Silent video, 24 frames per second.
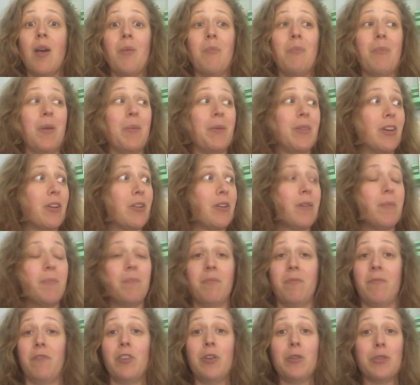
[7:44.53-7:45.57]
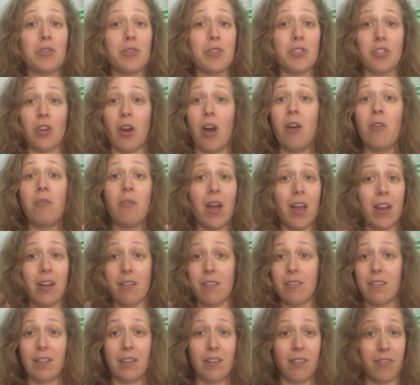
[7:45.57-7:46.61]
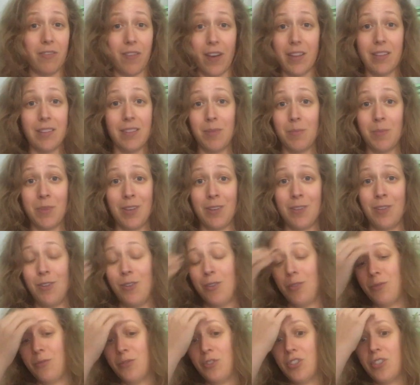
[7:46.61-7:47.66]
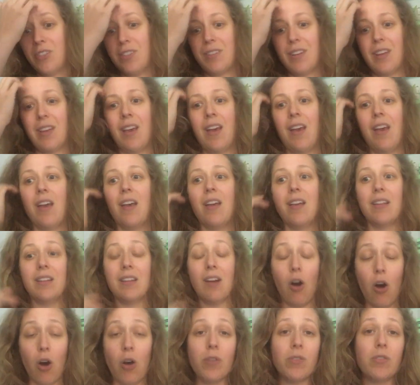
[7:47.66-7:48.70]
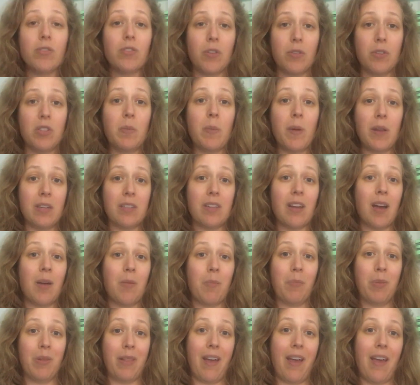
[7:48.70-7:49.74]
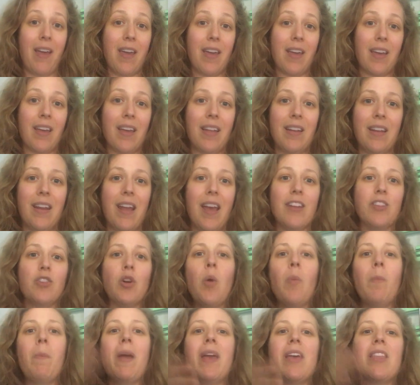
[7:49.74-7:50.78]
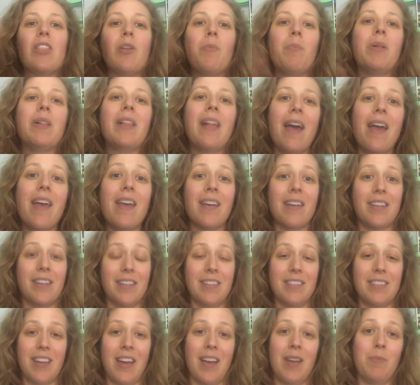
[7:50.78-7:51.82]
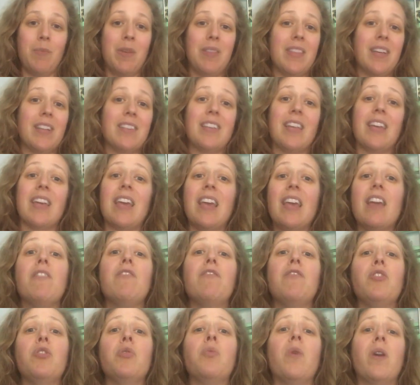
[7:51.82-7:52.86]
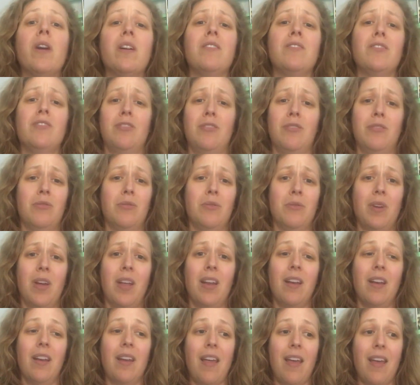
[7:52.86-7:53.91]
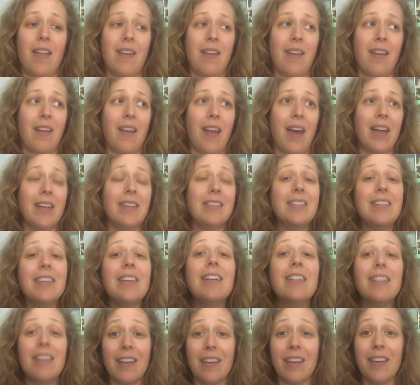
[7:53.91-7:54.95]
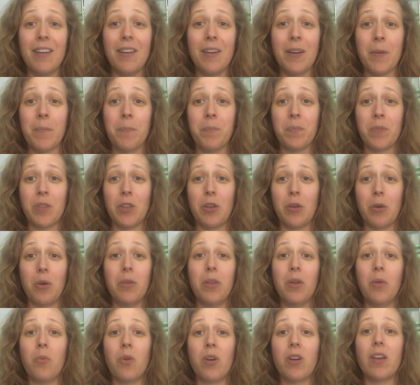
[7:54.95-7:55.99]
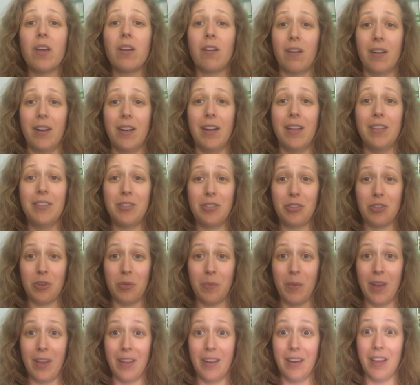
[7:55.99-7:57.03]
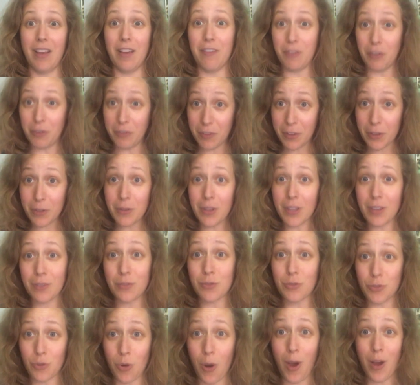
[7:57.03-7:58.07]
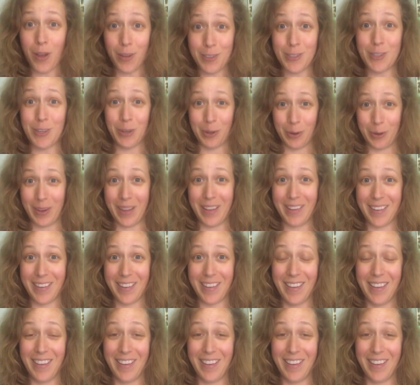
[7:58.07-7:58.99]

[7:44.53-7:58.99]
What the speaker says: maybe they're a future songwriter, they're gonna find something new. Just also spend time playing, and don't make the playing an assignment. That's like if you want to. And ideally, you're only working on an instrument if you feel like drawn to it,